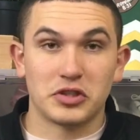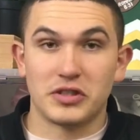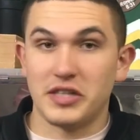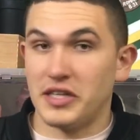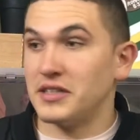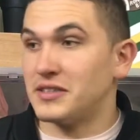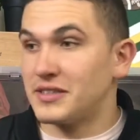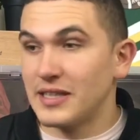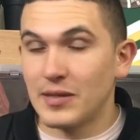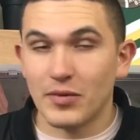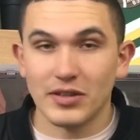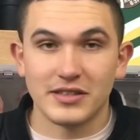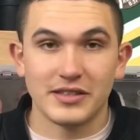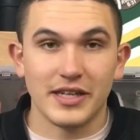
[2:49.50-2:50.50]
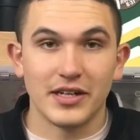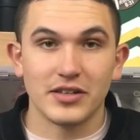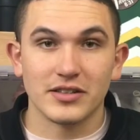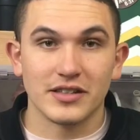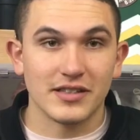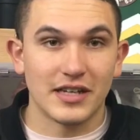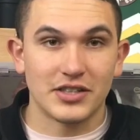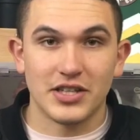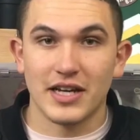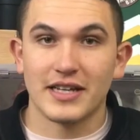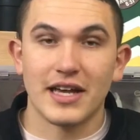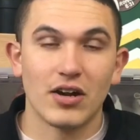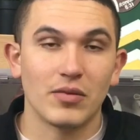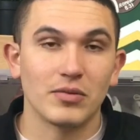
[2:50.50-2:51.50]
didn't see them on sneakers because I checked
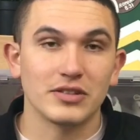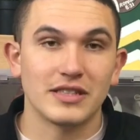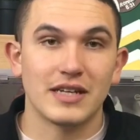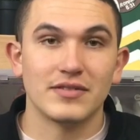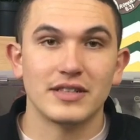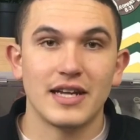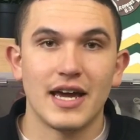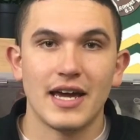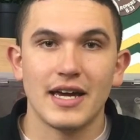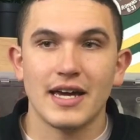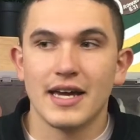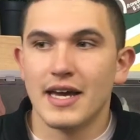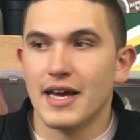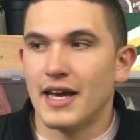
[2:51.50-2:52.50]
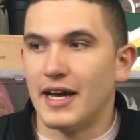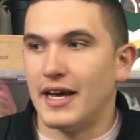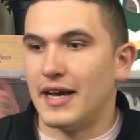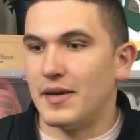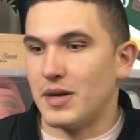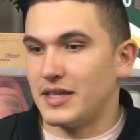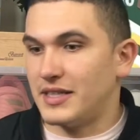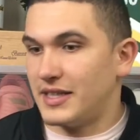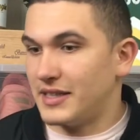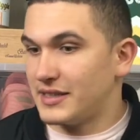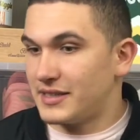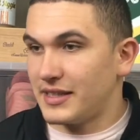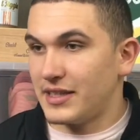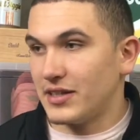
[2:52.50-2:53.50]
that almost every day. Um, I didn't
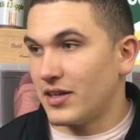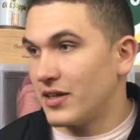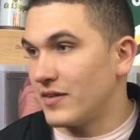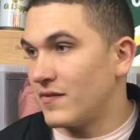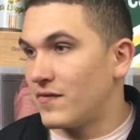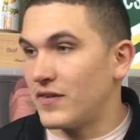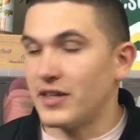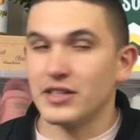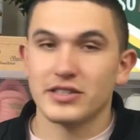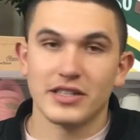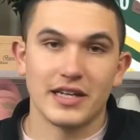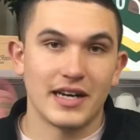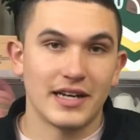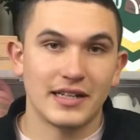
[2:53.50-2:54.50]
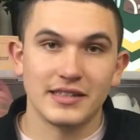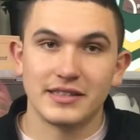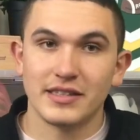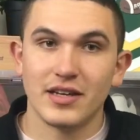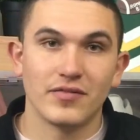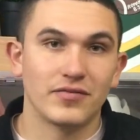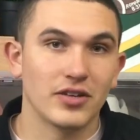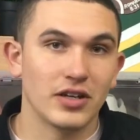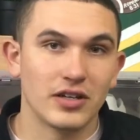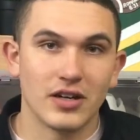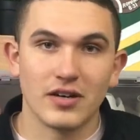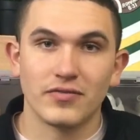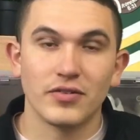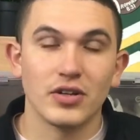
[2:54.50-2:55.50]
see it on Finish Line. I didn't see on
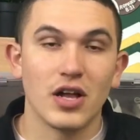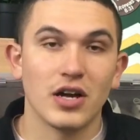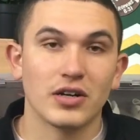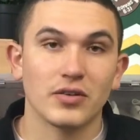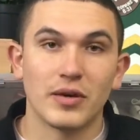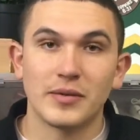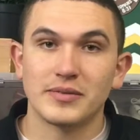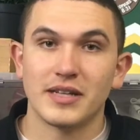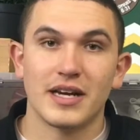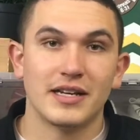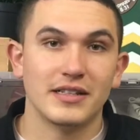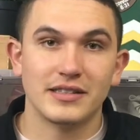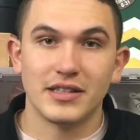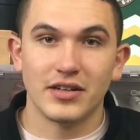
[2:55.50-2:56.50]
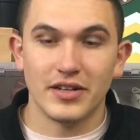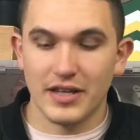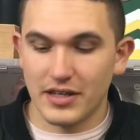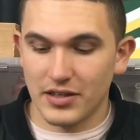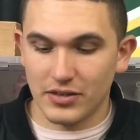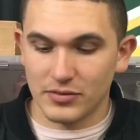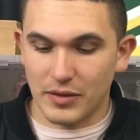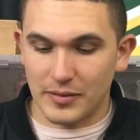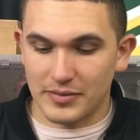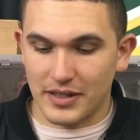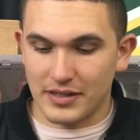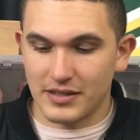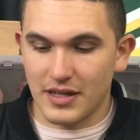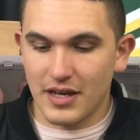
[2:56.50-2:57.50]
Footlocker, Foot Locker website. I didn't see on any of those
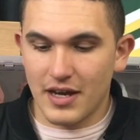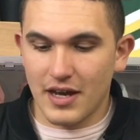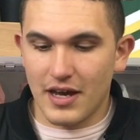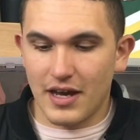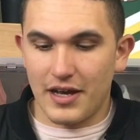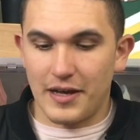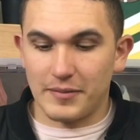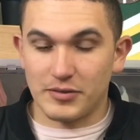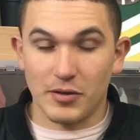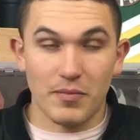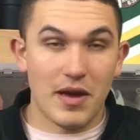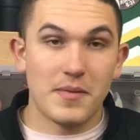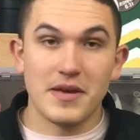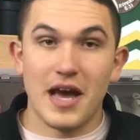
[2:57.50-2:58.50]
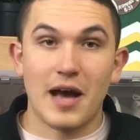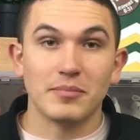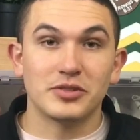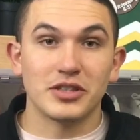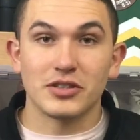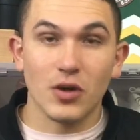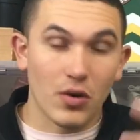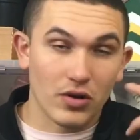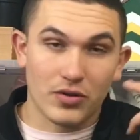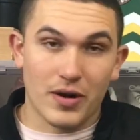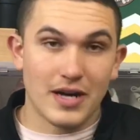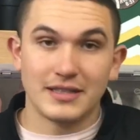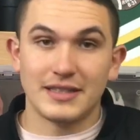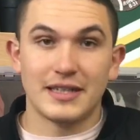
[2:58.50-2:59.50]
websites. Um, so maybe I'm just going
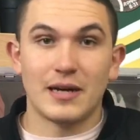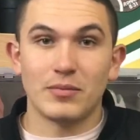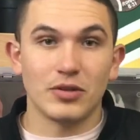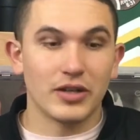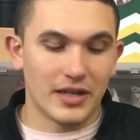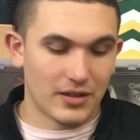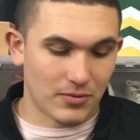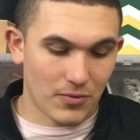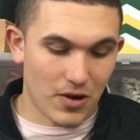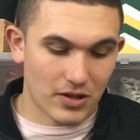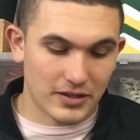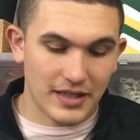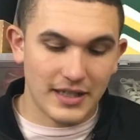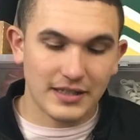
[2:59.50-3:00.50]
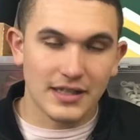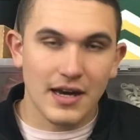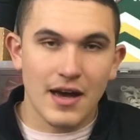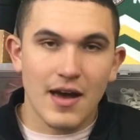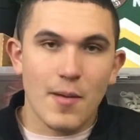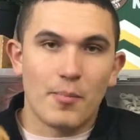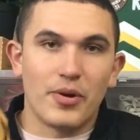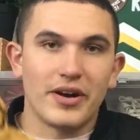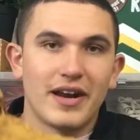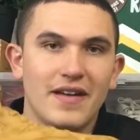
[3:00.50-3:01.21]
crazy and I'm looking at the wrong things. But